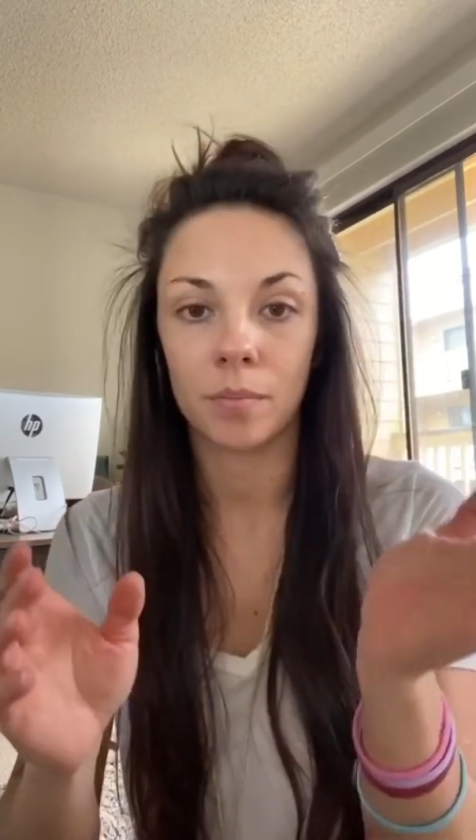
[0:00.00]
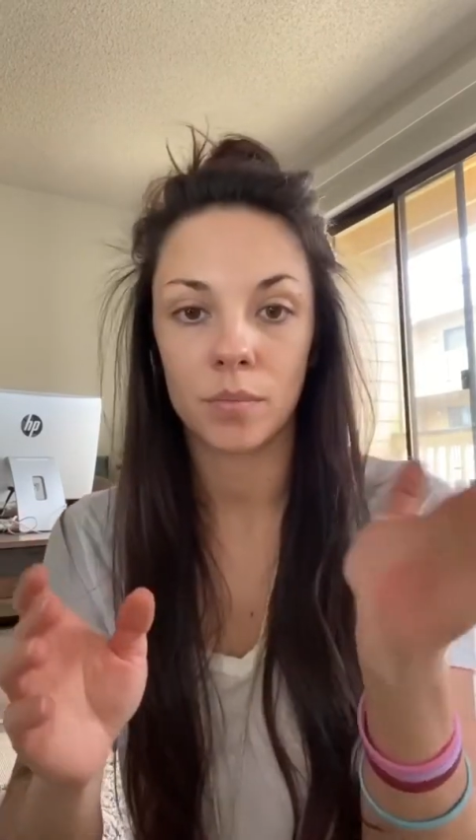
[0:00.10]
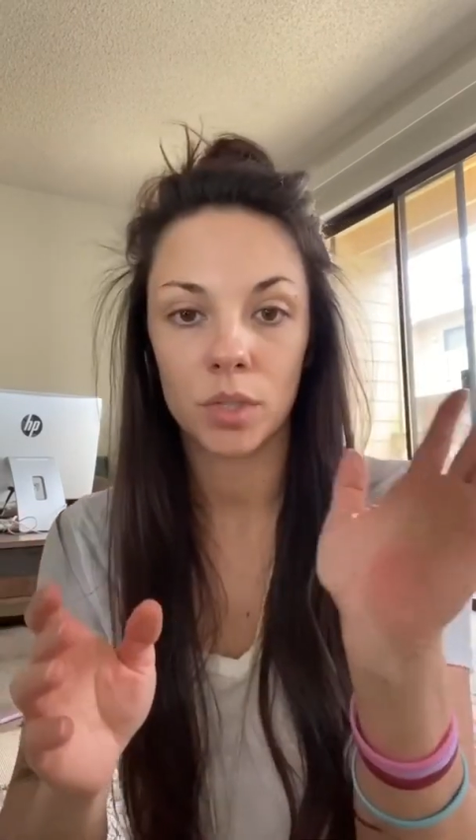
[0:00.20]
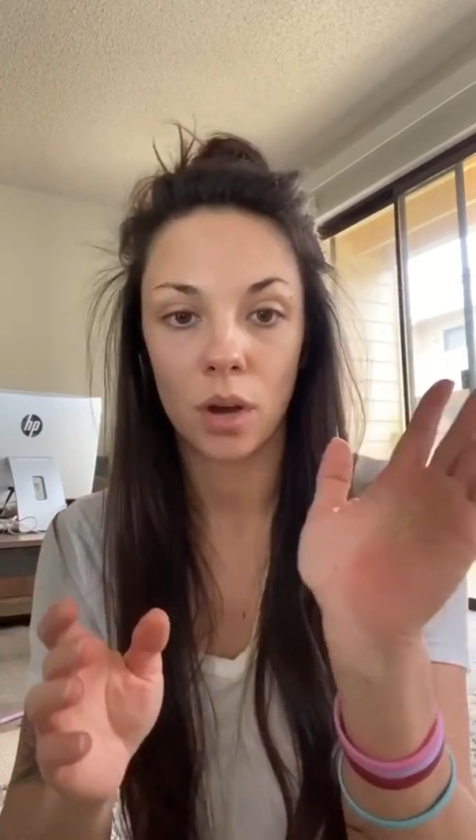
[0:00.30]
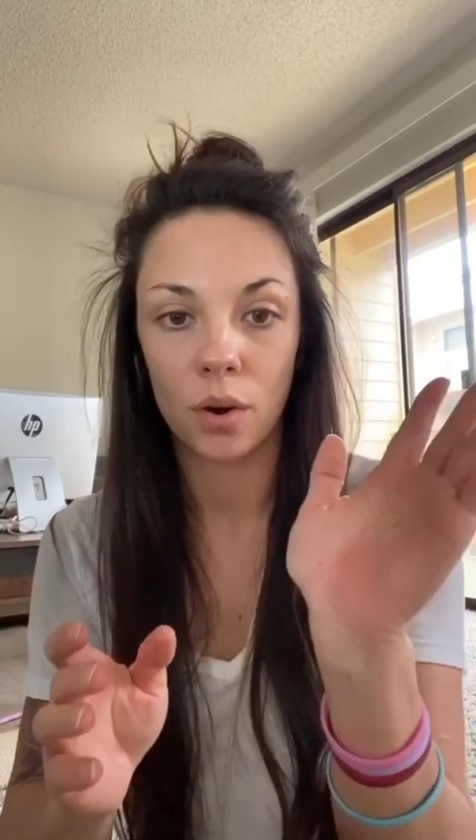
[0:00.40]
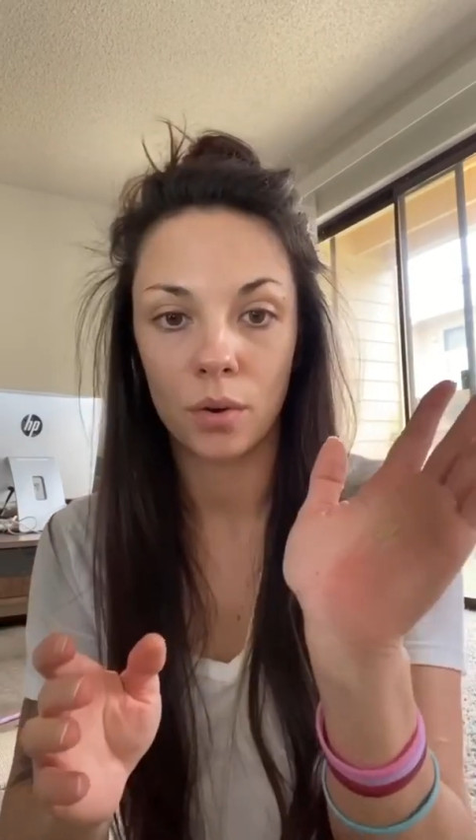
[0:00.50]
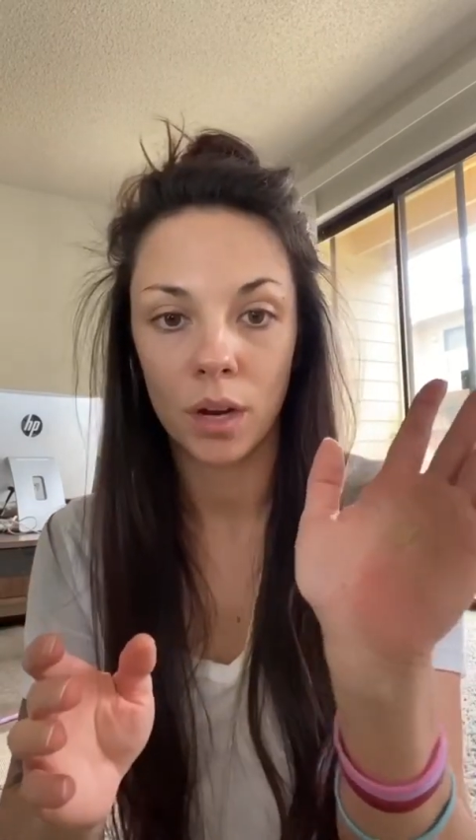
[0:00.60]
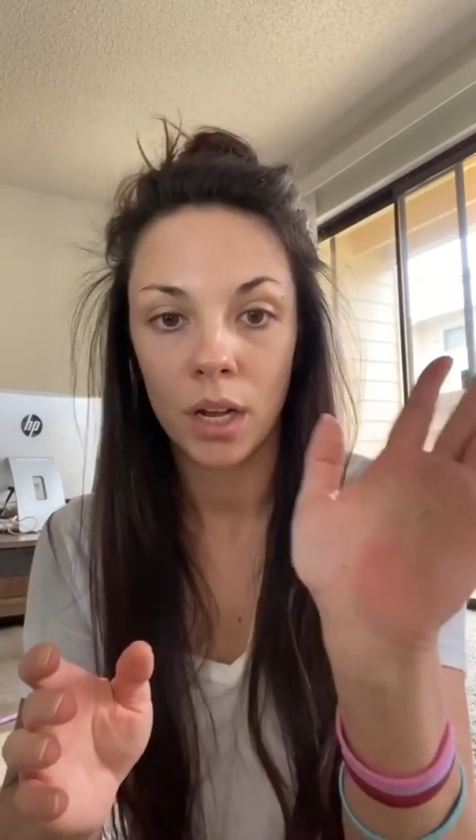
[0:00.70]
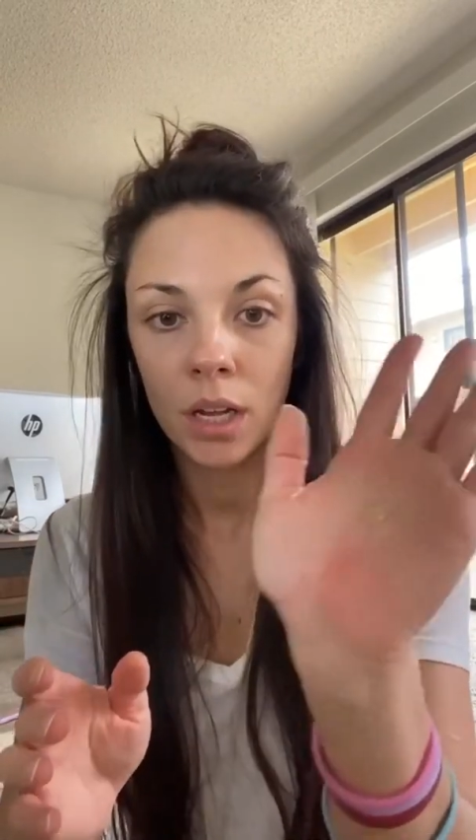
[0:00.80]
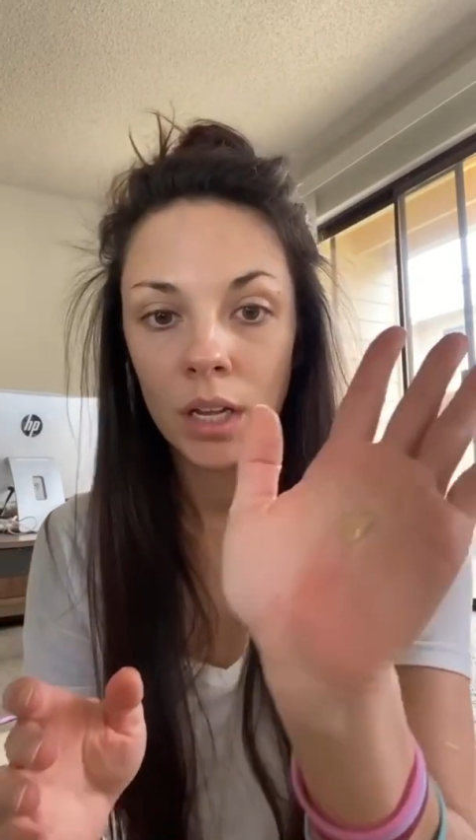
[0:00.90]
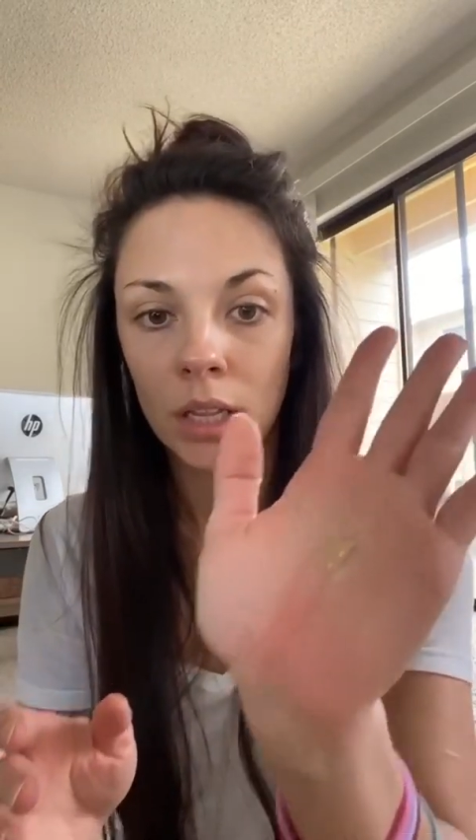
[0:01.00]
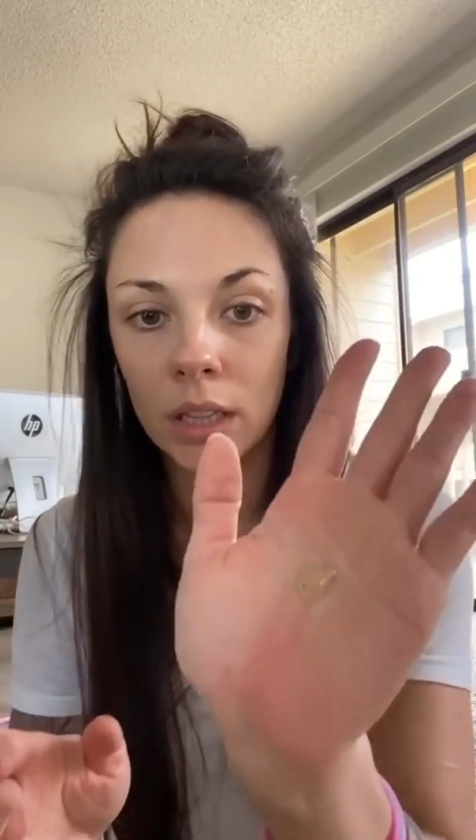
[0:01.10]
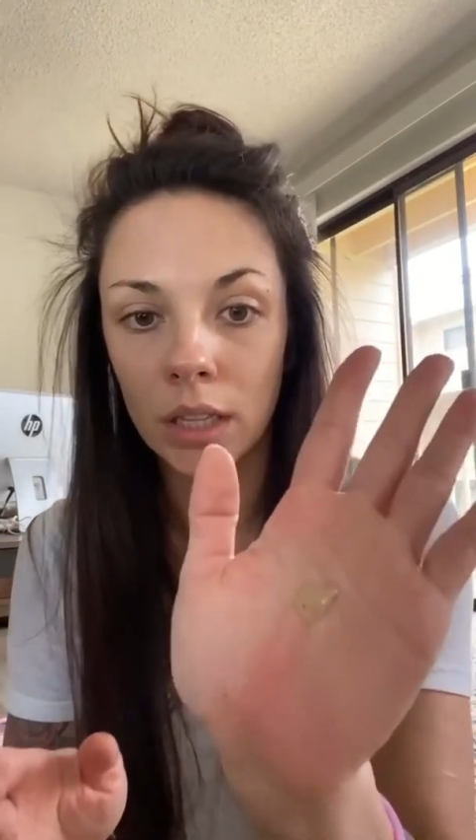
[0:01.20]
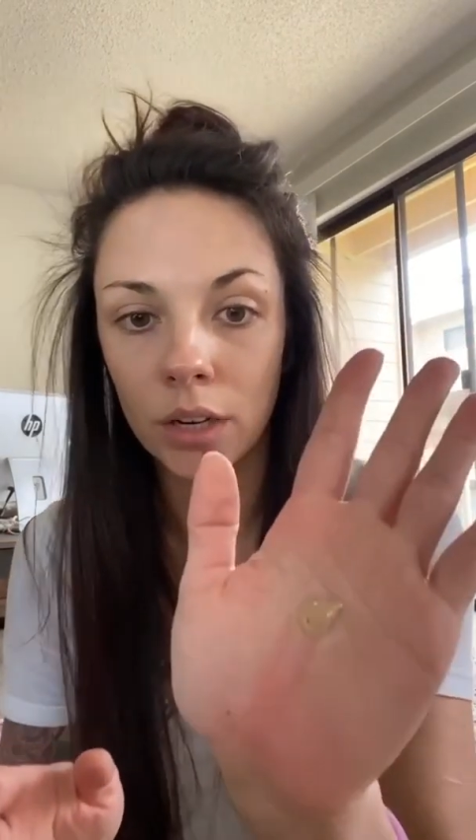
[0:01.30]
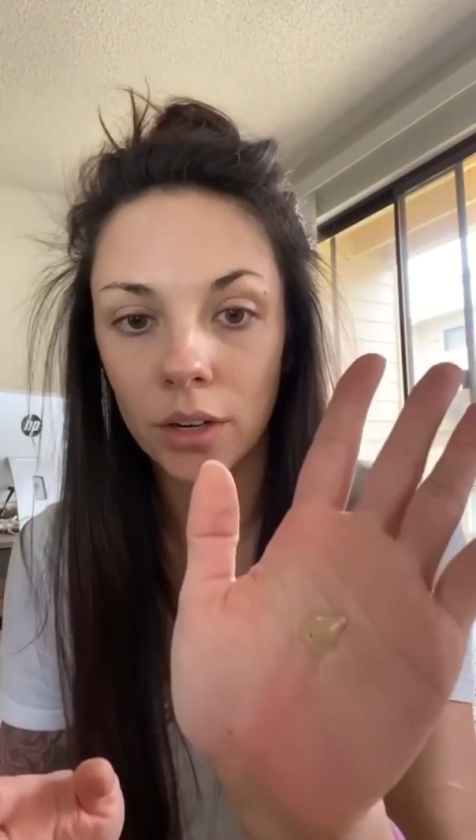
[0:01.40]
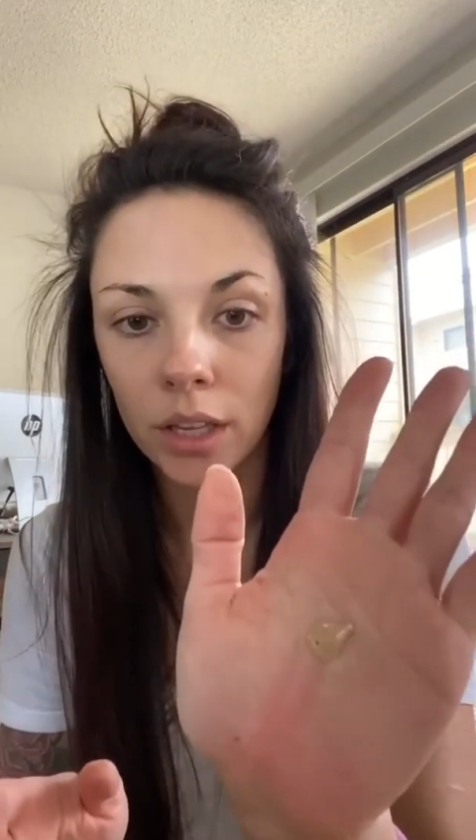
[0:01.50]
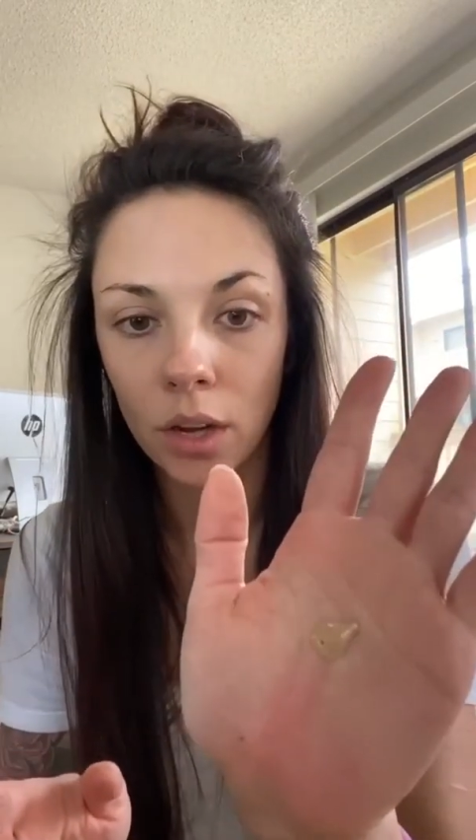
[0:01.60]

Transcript: so literally